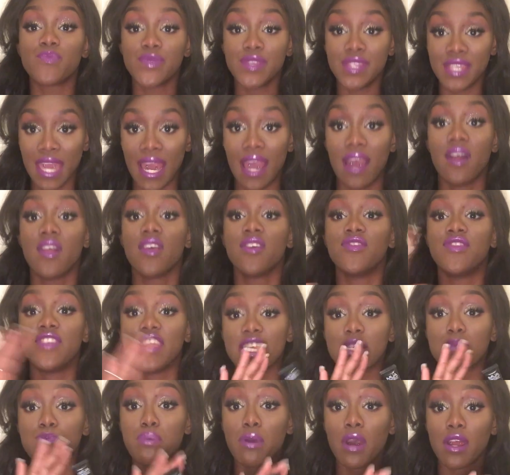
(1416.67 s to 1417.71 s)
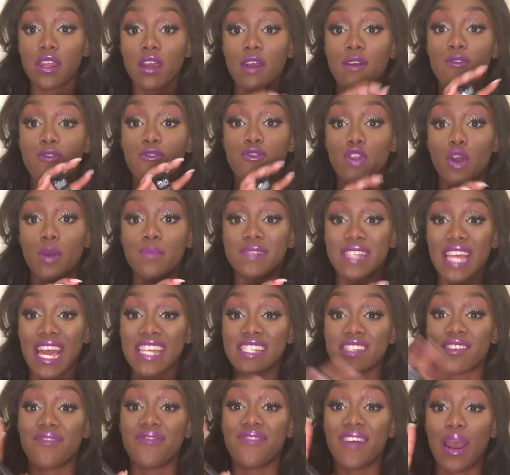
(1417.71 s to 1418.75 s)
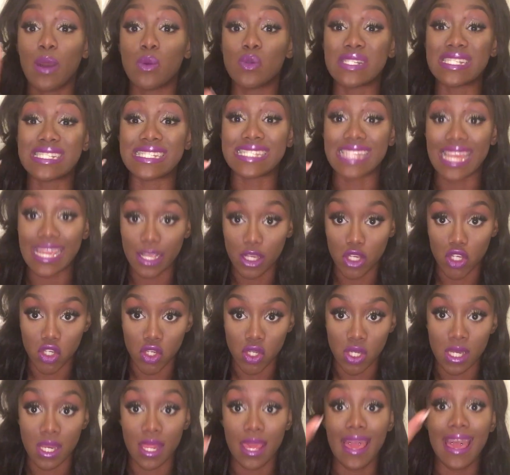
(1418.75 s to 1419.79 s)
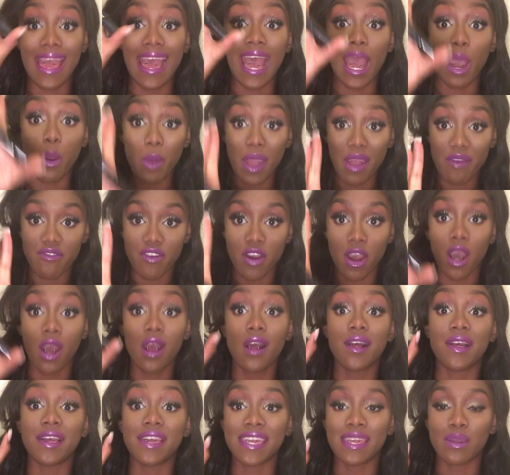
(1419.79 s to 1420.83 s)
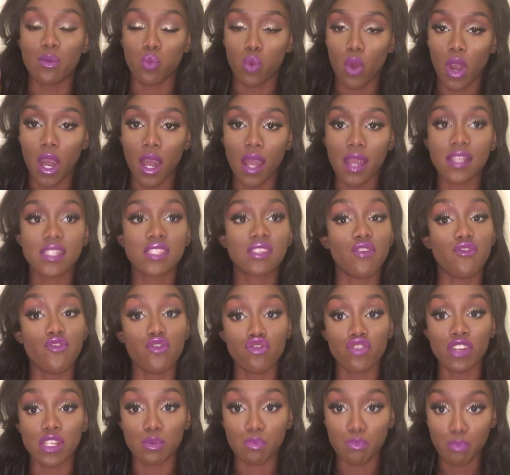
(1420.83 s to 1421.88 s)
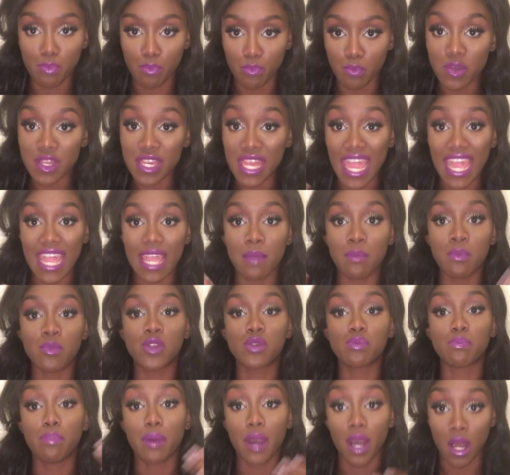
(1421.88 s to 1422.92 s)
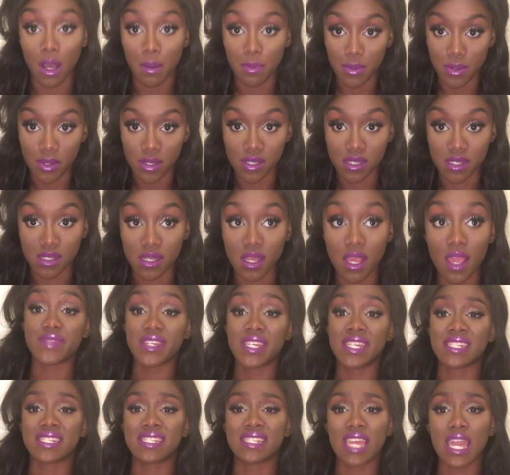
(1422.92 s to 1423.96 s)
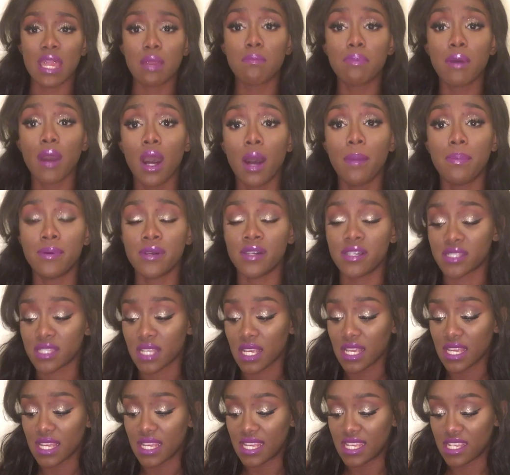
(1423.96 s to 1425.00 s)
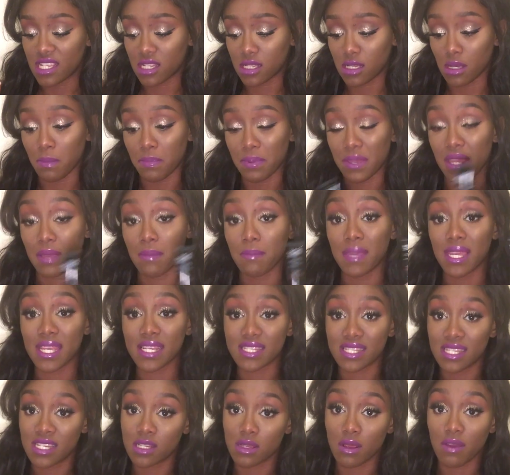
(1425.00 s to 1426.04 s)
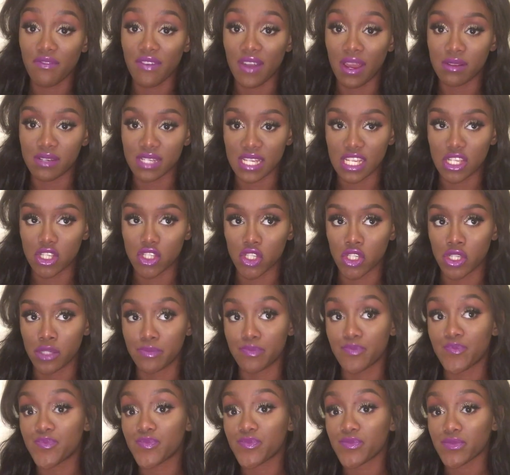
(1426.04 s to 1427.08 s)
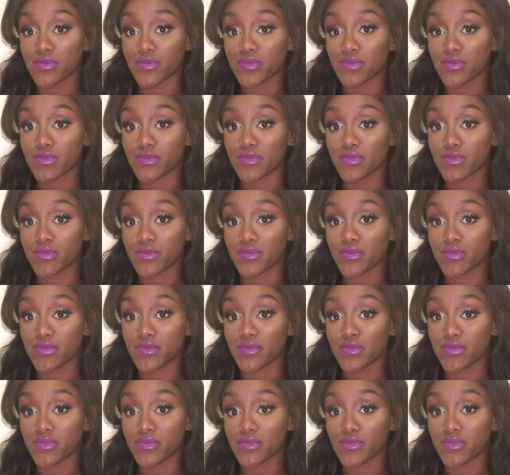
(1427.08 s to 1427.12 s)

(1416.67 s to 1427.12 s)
yeah. This product flopped as a foundation. However, it works for its named purpose. Its named purpose is to be mixed into a foundation